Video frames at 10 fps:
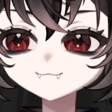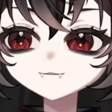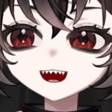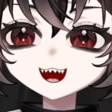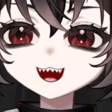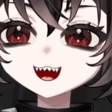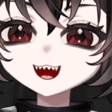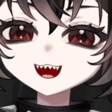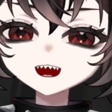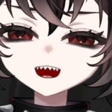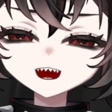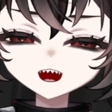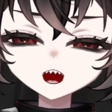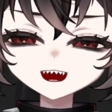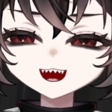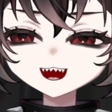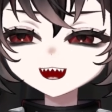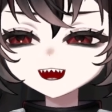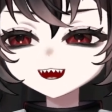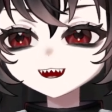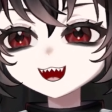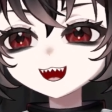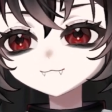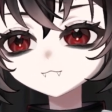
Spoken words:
I really do like that. Okay.